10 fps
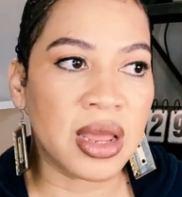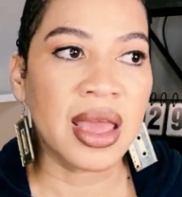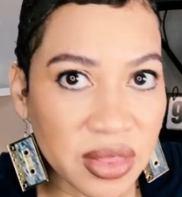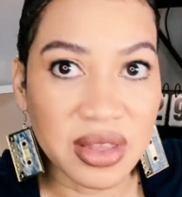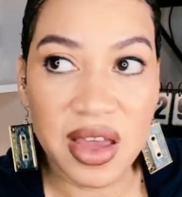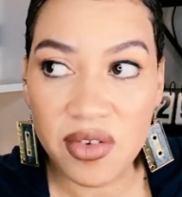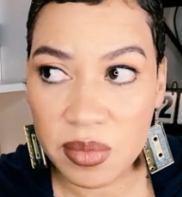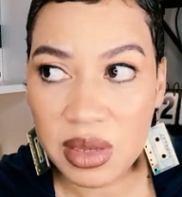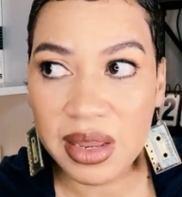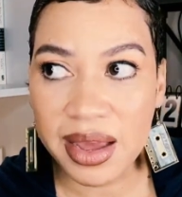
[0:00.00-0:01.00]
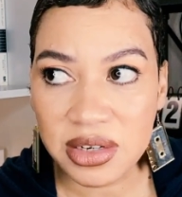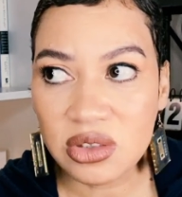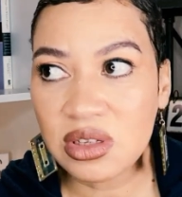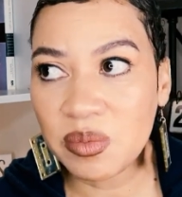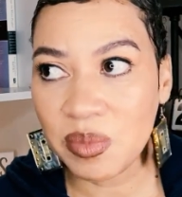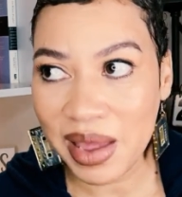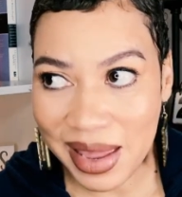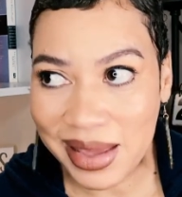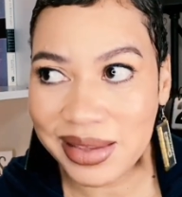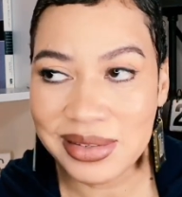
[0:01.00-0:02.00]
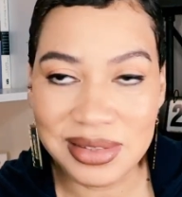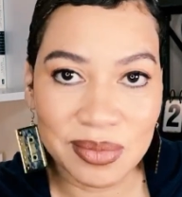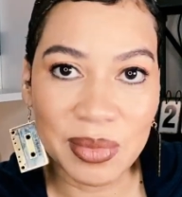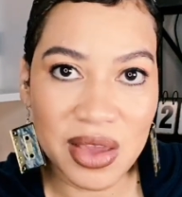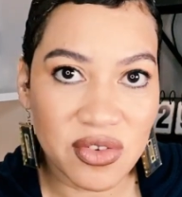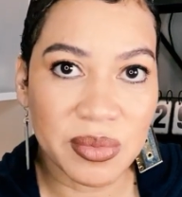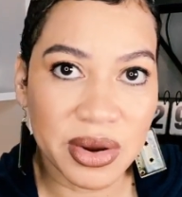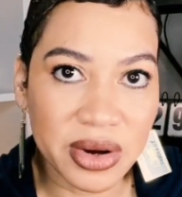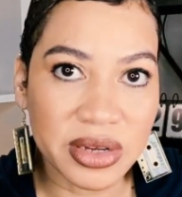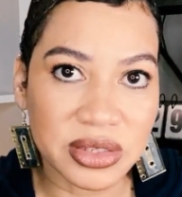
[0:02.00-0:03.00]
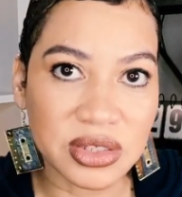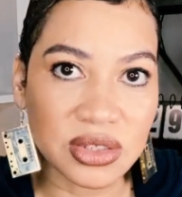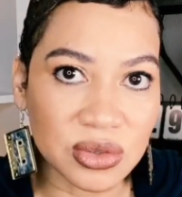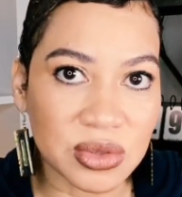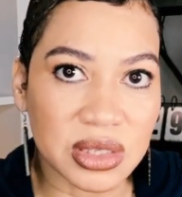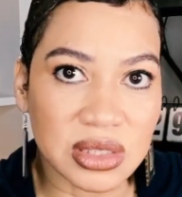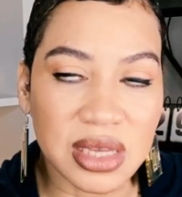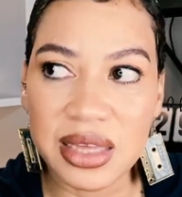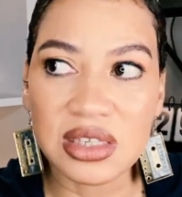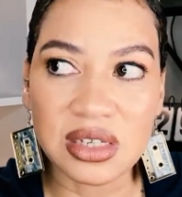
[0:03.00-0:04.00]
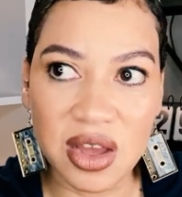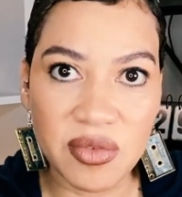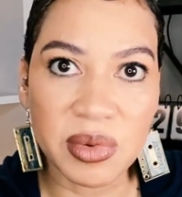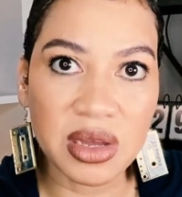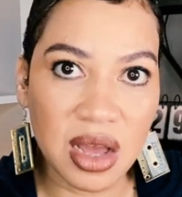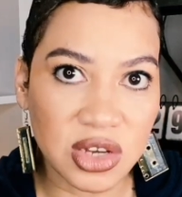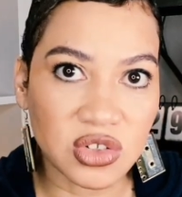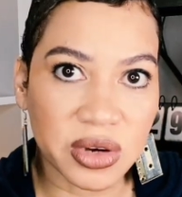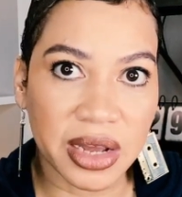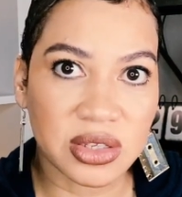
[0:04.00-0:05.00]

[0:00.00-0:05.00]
The government actually pays Bank of America to do this. Like, it's a government contract.